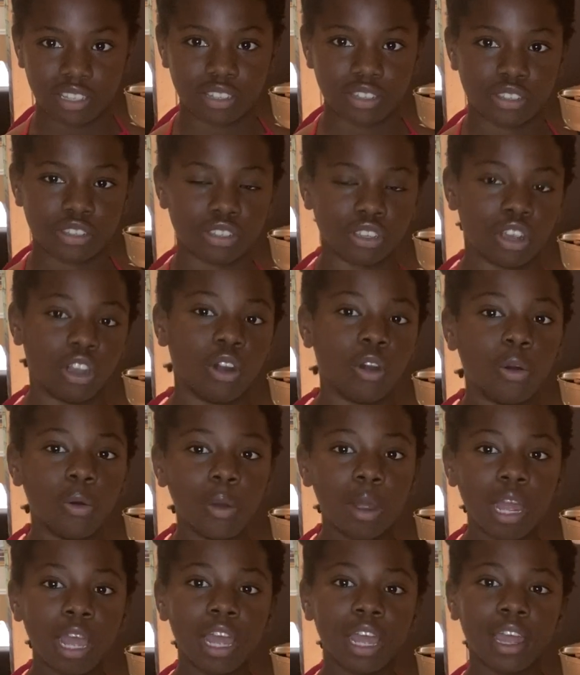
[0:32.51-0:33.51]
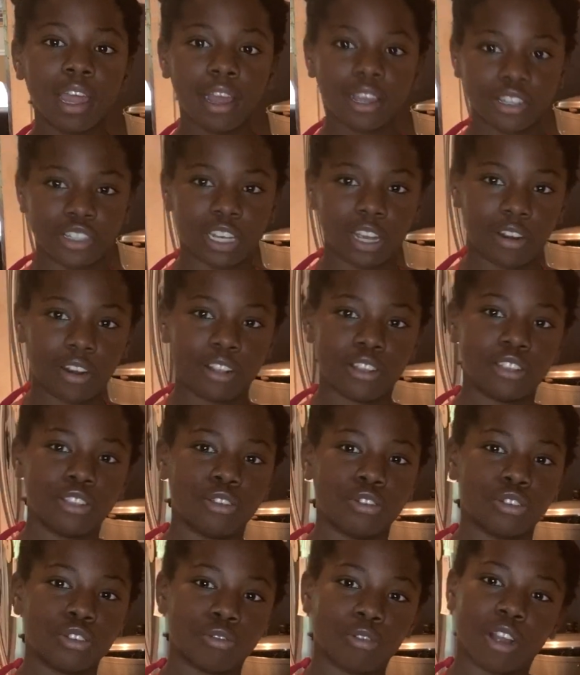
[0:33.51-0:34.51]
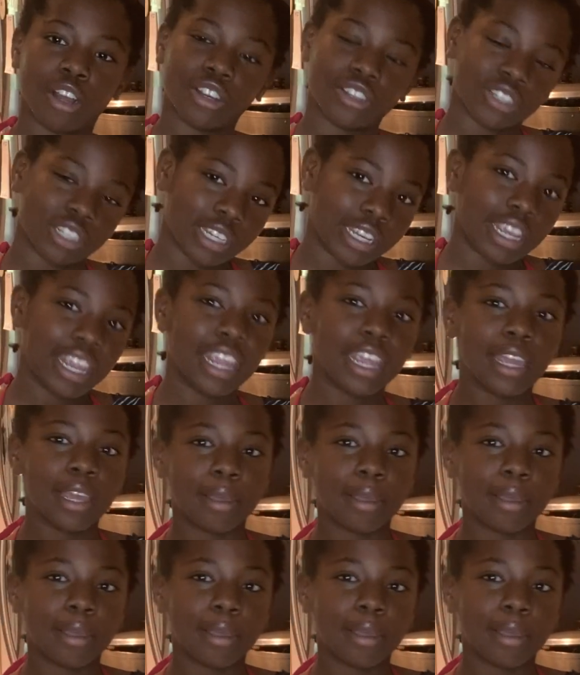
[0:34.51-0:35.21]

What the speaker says: So shout out to Taraji